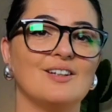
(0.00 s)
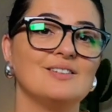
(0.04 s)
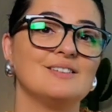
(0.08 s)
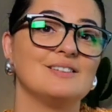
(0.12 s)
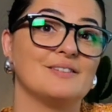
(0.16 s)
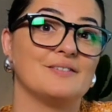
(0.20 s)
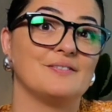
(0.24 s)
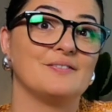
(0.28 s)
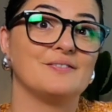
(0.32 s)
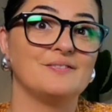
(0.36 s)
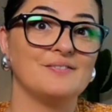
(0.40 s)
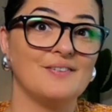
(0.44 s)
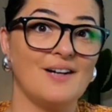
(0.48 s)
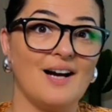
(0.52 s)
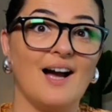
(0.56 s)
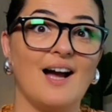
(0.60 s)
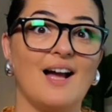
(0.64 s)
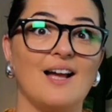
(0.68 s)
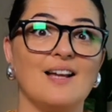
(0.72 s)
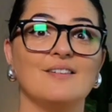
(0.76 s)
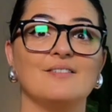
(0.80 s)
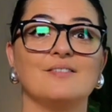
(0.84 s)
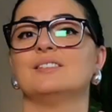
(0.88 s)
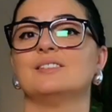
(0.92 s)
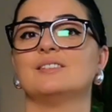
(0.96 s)
of
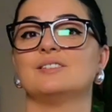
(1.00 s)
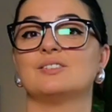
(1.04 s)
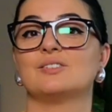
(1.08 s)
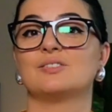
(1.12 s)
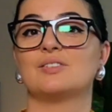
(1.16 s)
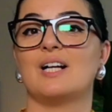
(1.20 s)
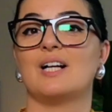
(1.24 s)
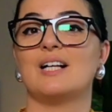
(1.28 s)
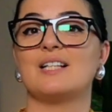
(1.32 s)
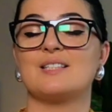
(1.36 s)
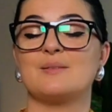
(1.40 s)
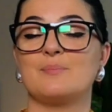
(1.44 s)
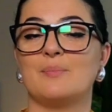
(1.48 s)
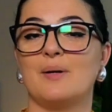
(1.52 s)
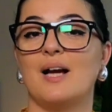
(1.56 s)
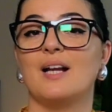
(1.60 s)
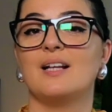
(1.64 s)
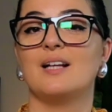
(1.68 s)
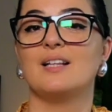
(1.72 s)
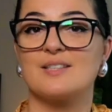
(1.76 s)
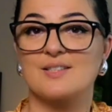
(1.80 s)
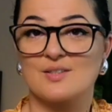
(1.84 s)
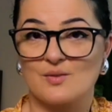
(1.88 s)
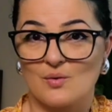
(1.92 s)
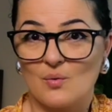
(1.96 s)
5
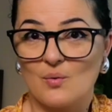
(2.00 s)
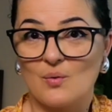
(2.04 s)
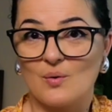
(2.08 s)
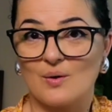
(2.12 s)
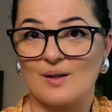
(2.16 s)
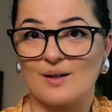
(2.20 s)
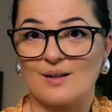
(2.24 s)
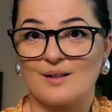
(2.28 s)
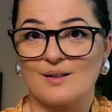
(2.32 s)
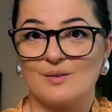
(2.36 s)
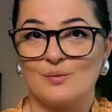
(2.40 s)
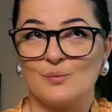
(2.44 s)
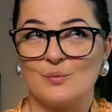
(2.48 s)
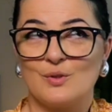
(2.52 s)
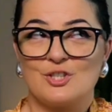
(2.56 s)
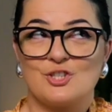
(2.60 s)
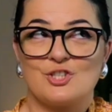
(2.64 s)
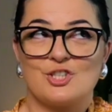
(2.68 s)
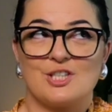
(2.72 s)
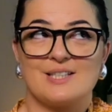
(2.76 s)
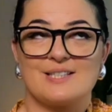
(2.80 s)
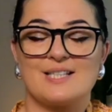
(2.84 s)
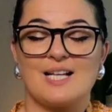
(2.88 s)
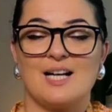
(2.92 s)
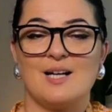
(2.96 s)
Trustpilot score,
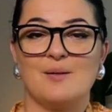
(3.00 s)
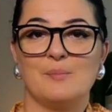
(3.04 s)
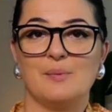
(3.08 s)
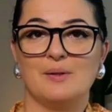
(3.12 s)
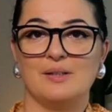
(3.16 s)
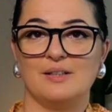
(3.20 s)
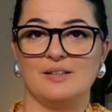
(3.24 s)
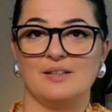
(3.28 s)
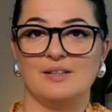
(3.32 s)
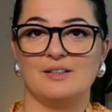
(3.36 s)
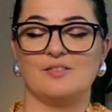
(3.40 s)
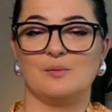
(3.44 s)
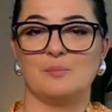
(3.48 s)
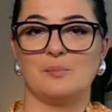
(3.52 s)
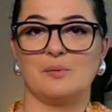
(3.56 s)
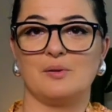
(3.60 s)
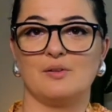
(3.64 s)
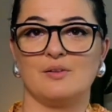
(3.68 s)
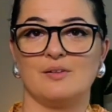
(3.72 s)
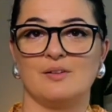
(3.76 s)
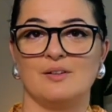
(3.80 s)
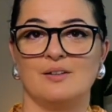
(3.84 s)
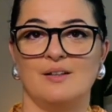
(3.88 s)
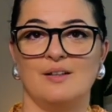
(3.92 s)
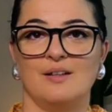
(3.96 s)
which is
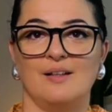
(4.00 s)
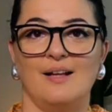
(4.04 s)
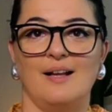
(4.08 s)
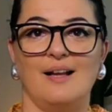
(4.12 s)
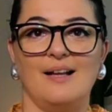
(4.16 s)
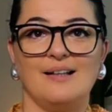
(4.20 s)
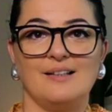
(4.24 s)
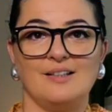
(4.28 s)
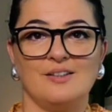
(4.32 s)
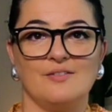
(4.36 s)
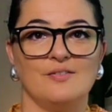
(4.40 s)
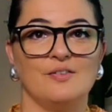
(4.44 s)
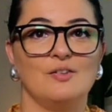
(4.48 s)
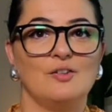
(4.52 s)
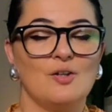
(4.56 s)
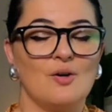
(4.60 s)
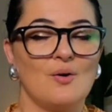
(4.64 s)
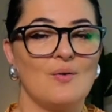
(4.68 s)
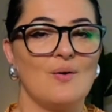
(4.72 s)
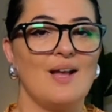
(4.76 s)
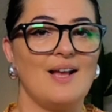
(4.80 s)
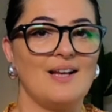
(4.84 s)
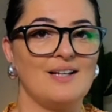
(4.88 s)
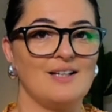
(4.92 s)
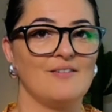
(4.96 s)
unbelievable. And if you
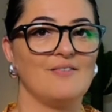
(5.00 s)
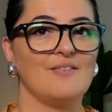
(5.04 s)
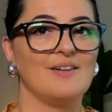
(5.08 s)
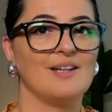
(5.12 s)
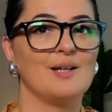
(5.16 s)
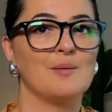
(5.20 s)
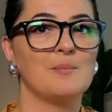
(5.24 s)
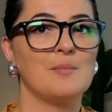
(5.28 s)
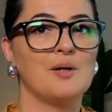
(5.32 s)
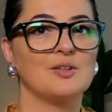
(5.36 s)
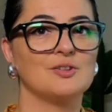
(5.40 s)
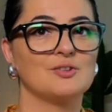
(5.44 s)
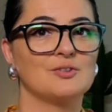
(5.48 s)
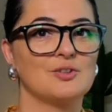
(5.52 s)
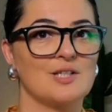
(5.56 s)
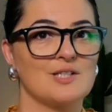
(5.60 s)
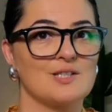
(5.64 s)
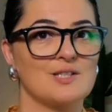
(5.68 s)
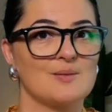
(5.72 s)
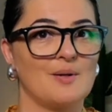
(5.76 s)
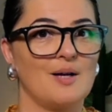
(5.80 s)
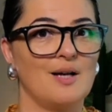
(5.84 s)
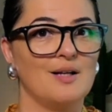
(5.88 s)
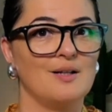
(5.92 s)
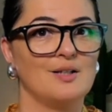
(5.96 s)
know anything about
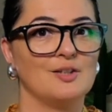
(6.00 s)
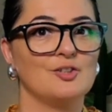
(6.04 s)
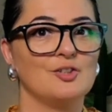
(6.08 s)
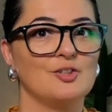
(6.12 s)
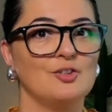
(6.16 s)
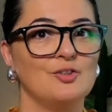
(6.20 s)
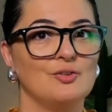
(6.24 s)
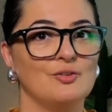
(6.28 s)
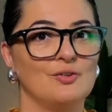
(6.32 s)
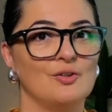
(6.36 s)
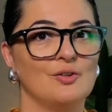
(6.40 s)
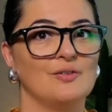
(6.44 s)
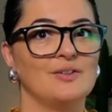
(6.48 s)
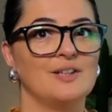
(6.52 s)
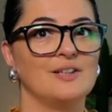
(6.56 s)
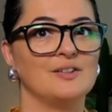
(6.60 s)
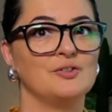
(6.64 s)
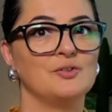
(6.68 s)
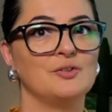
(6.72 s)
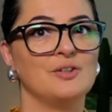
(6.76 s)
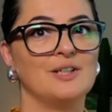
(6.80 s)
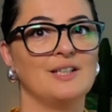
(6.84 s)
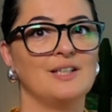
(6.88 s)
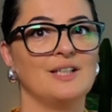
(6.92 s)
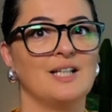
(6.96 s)
Trustpilot, you know that
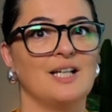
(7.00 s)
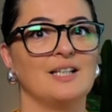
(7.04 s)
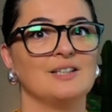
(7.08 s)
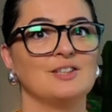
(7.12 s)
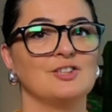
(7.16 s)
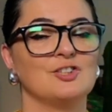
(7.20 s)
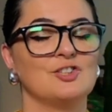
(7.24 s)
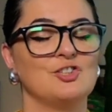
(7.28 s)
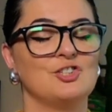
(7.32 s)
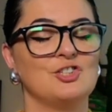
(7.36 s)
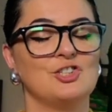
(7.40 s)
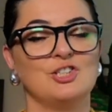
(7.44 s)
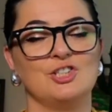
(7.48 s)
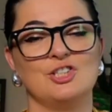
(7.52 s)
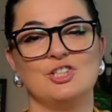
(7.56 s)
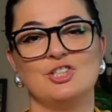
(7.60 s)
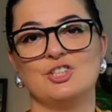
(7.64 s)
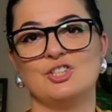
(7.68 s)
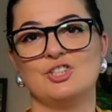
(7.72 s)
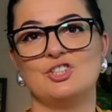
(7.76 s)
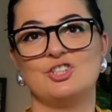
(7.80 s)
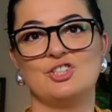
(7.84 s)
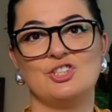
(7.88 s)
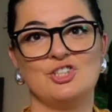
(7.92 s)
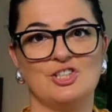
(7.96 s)
you cannot
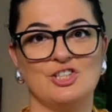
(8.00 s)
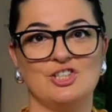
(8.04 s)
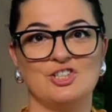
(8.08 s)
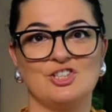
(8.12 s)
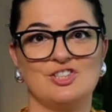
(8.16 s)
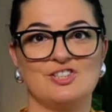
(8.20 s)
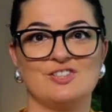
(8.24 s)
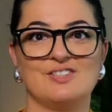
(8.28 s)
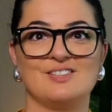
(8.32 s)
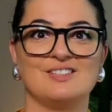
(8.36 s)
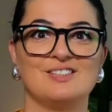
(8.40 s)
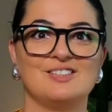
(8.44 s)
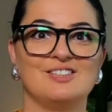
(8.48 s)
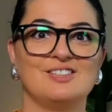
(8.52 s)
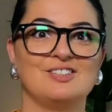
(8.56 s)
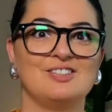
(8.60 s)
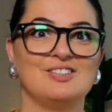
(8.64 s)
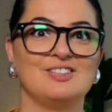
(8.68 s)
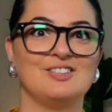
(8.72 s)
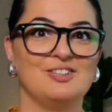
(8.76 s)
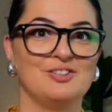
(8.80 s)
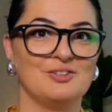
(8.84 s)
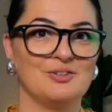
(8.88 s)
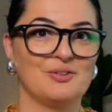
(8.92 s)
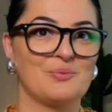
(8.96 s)
cheat
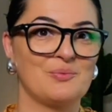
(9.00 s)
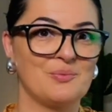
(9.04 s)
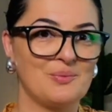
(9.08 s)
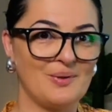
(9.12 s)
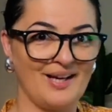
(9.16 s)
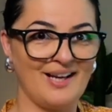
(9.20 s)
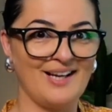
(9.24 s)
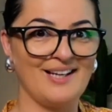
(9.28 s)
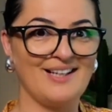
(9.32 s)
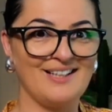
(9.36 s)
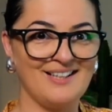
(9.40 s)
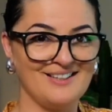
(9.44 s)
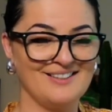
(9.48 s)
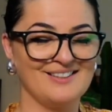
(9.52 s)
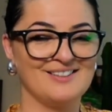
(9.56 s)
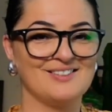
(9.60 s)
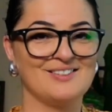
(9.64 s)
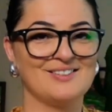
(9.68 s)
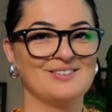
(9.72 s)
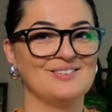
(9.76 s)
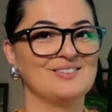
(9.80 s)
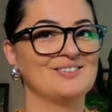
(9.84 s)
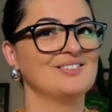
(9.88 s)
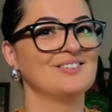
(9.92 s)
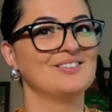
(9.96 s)
your way
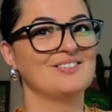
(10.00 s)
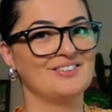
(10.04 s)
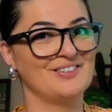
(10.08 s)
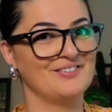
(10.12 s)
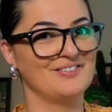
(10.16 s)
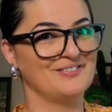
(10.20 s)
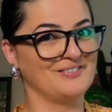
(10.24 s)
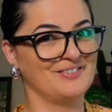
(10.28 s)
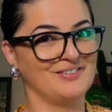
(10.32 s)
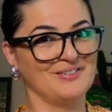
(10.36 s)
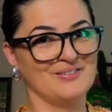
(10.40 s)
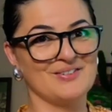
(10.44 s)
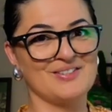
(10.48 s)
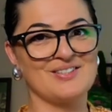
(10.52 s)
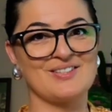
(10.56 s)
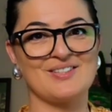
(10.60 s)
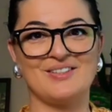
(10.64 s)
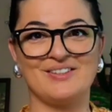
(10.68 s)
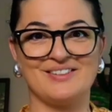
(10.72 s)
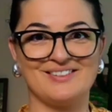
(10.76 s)
into reviews on